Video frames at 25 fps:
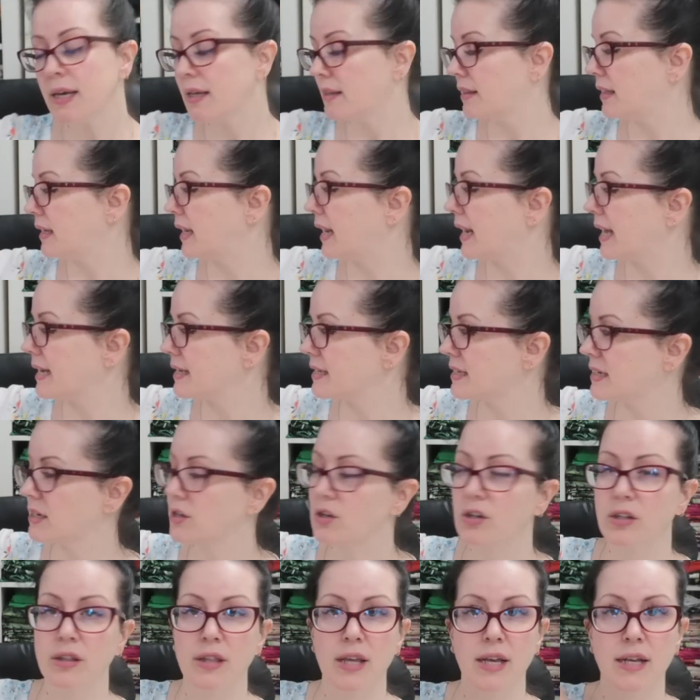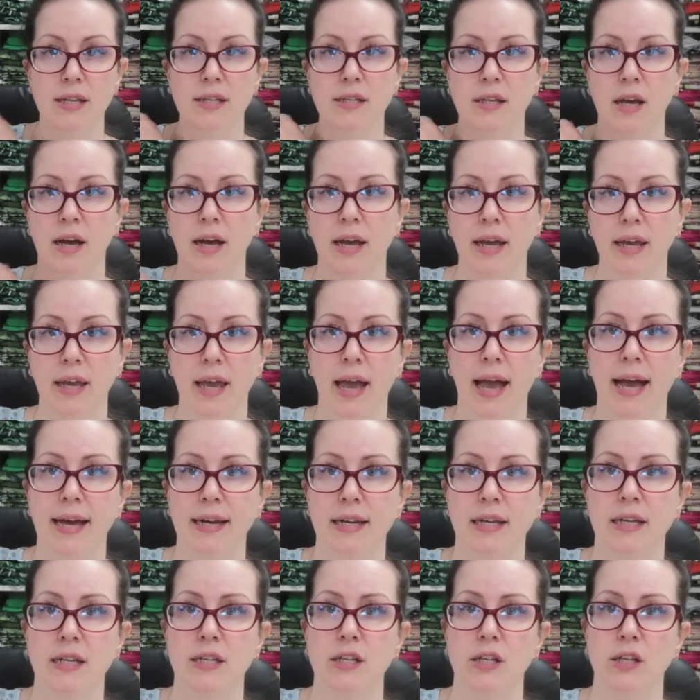The elastic on this I
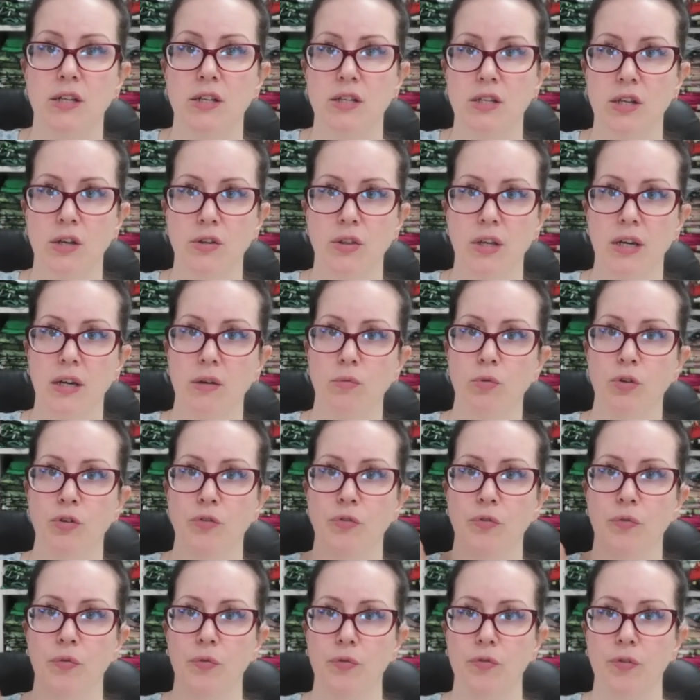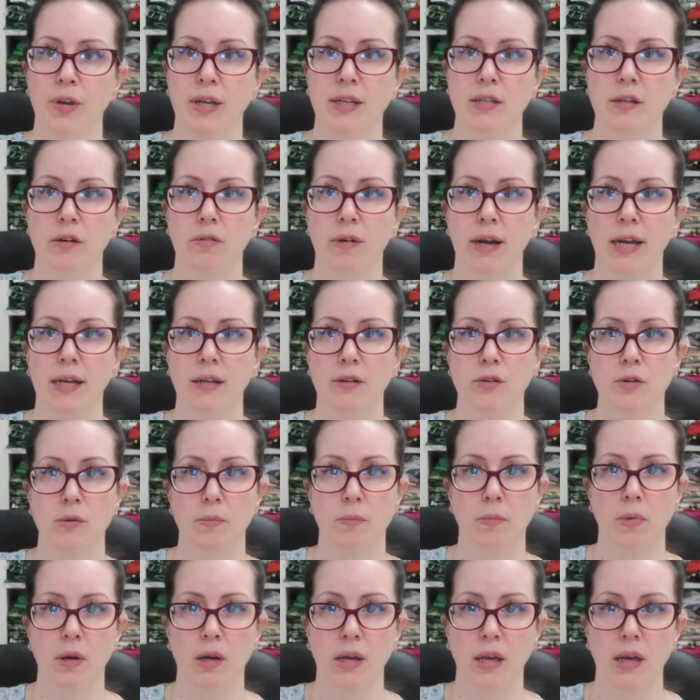added so that it would fit around
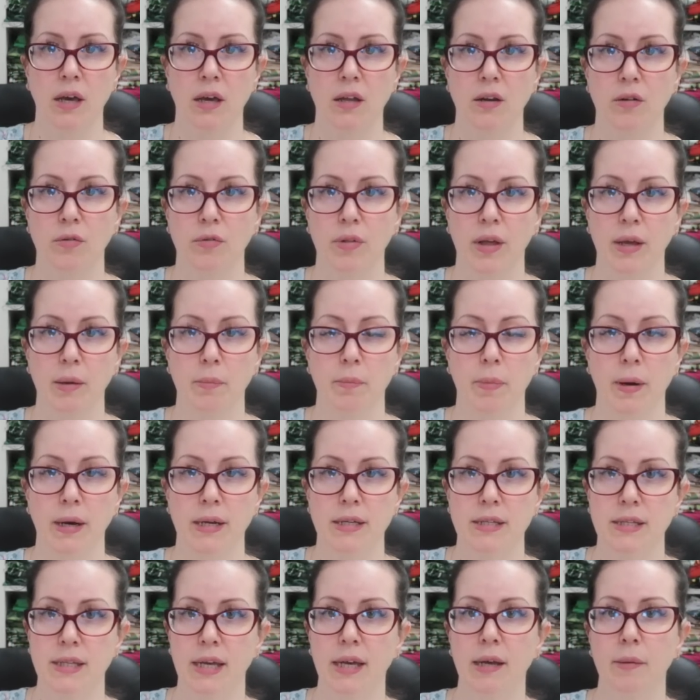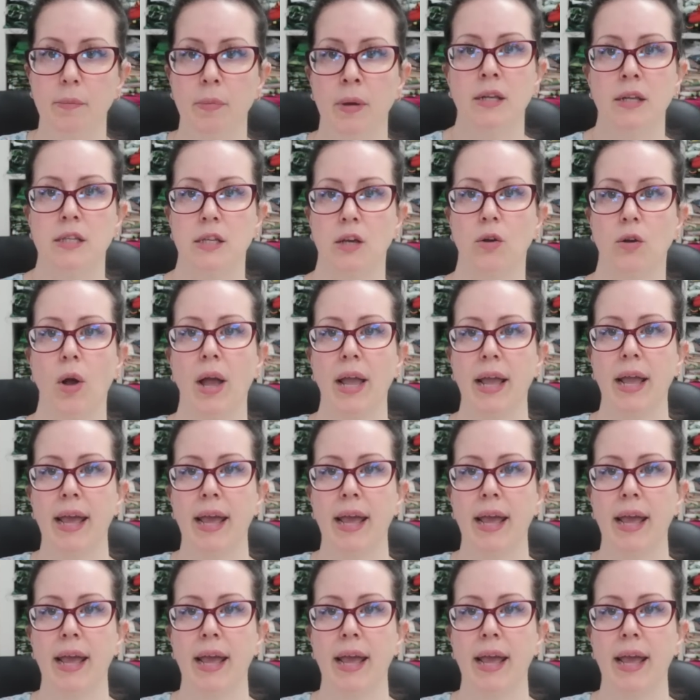my kind of like bicep, so I